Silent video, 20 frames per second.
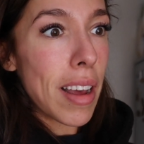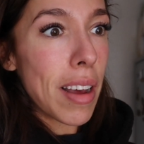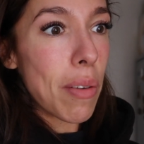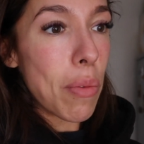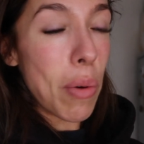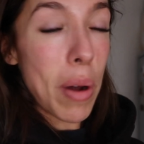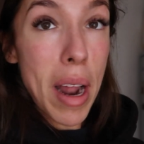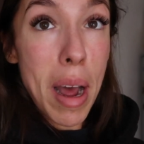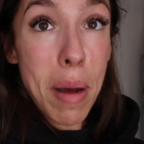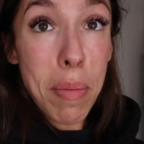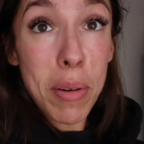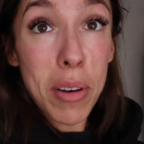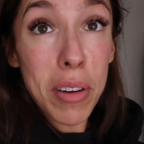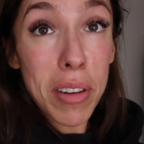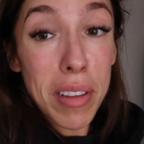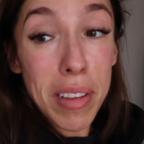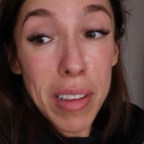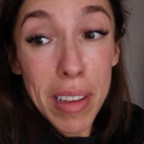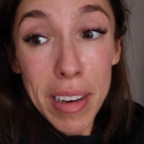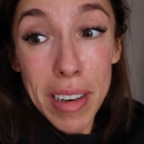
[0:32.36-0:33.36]
what happened
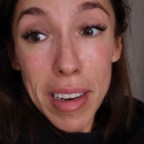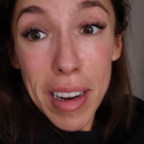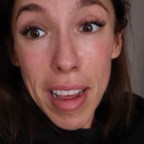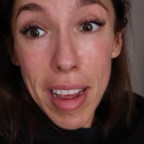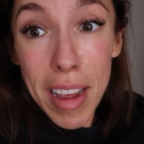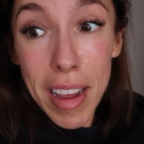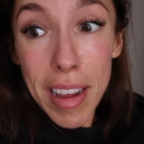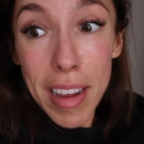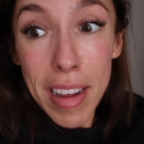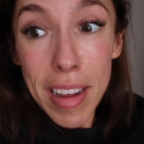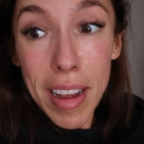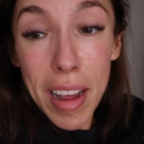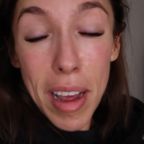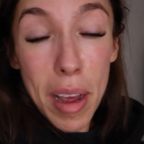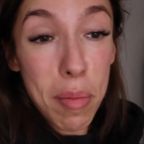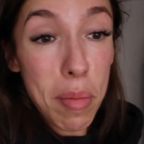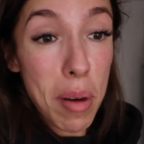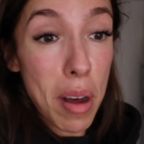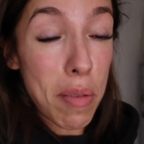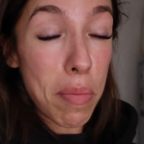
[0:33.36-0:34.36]
on Sunday.
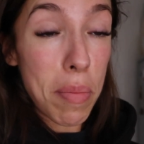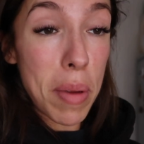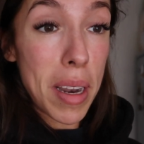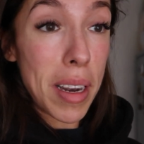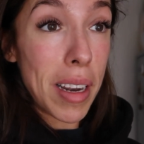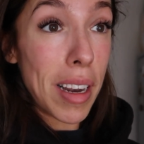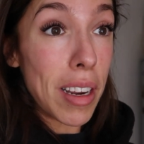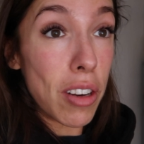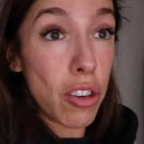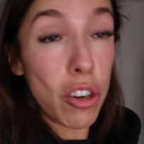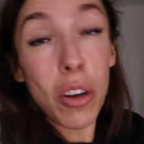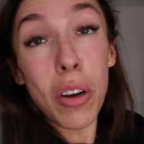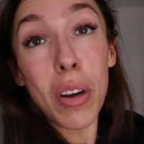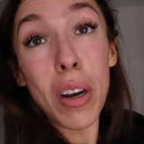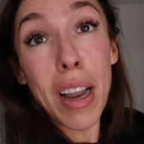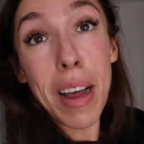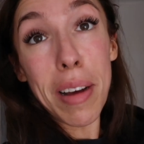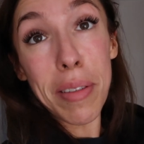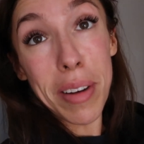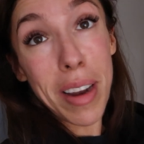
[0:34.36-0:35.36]
Um, I've been literally on
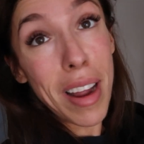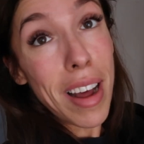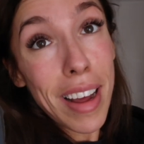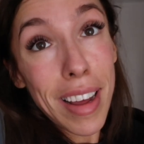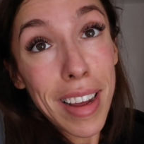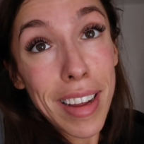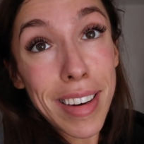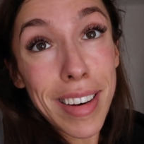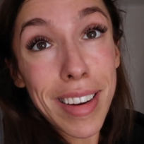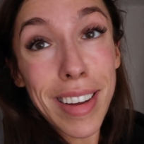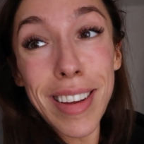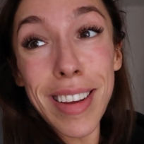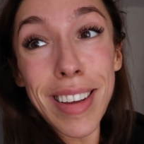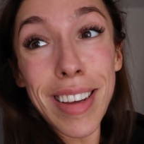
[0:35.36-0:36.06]
cloud nine.